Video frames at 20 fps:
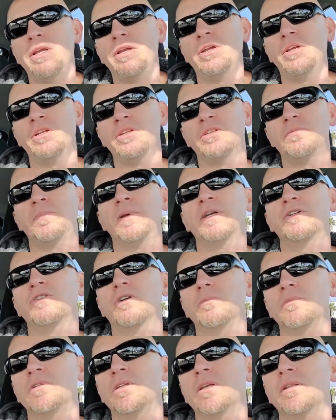You can just picture
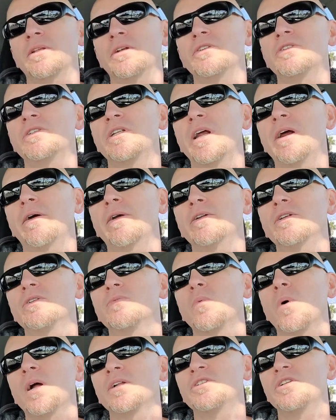him sitting there staring, just
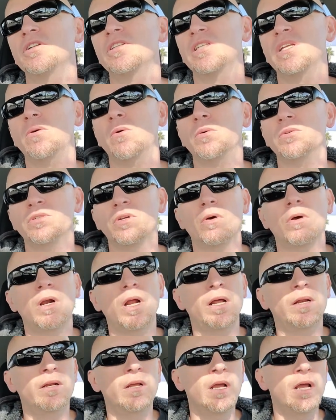watching to see what was going
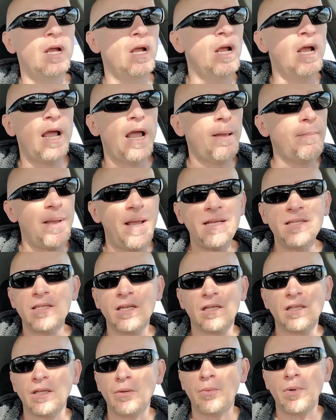on. And
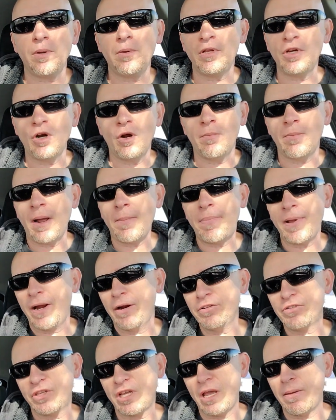basically, my
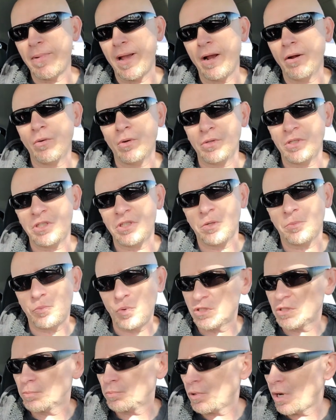parents came out.
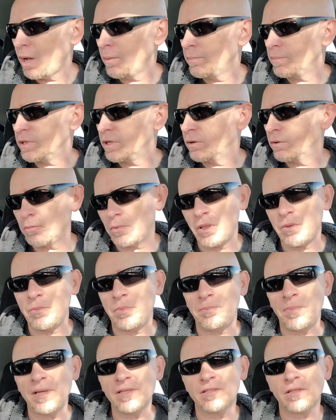"What's the problem?"
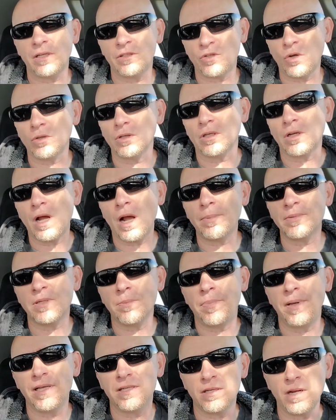And basically told the cops to
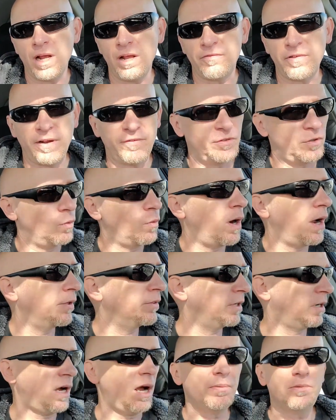piss off after a while. And
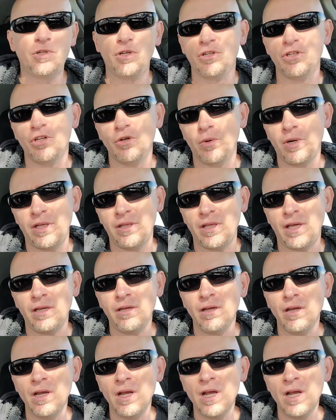the cops couldn't do anything
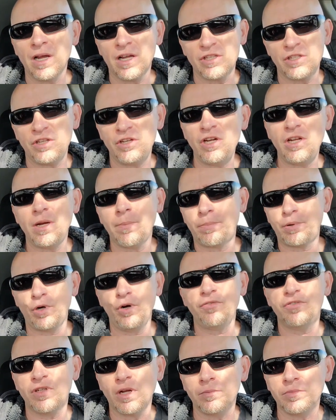because you need to
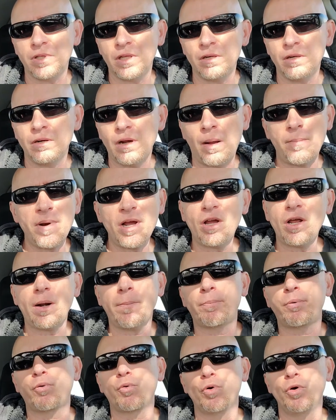prove something. I'm not going
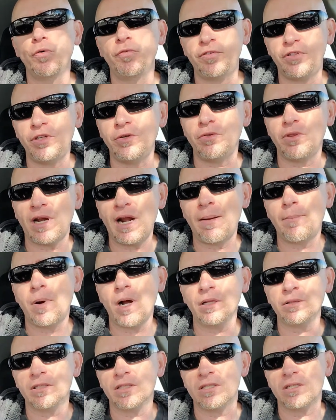to prove to you that I
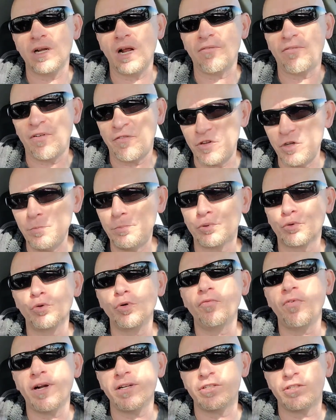bought the stuff. If you
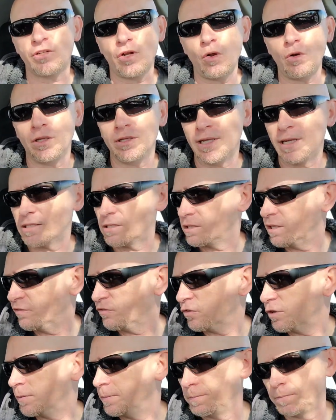prove I stole it, that's
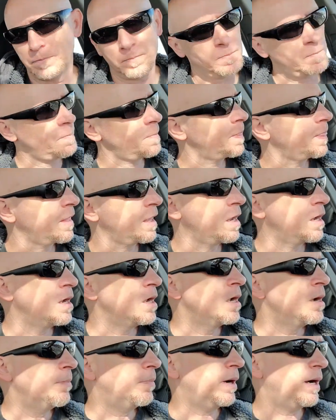different.
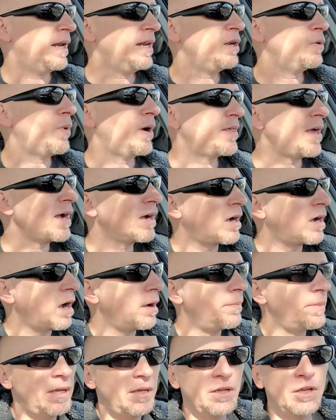But anyway, that got
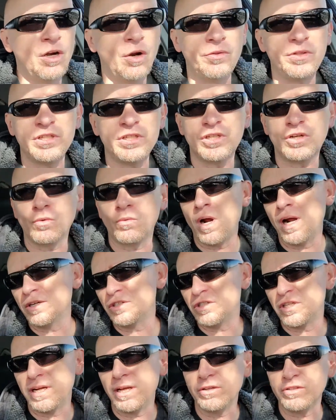me, these
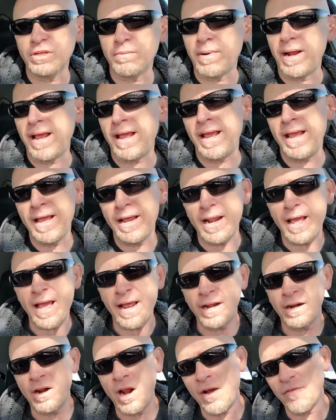garage sales. And my aunt
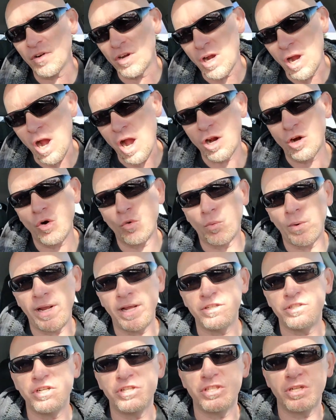had an avocado
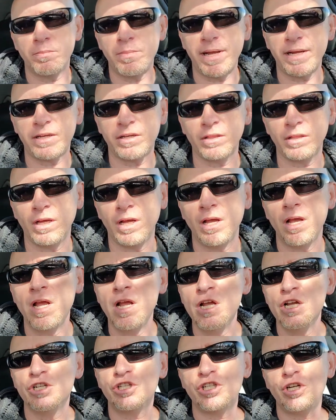ranch in Temecula.
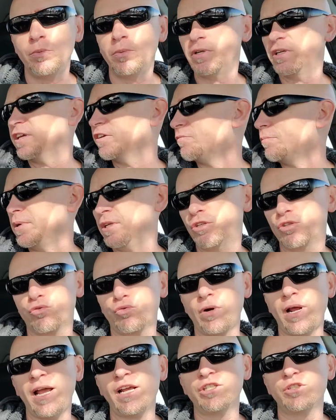She would give me
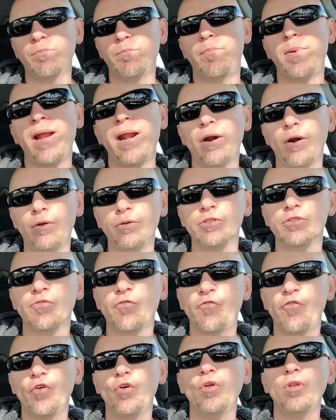trash barrels
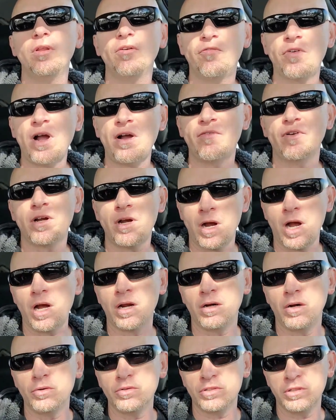full of
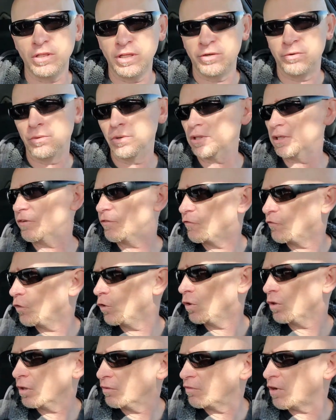avocados, literally
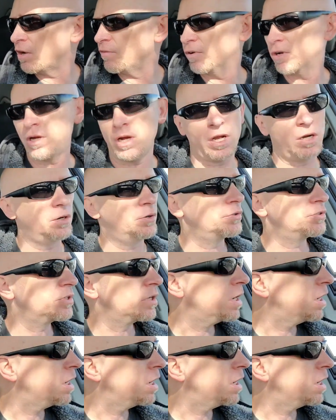full of avocados.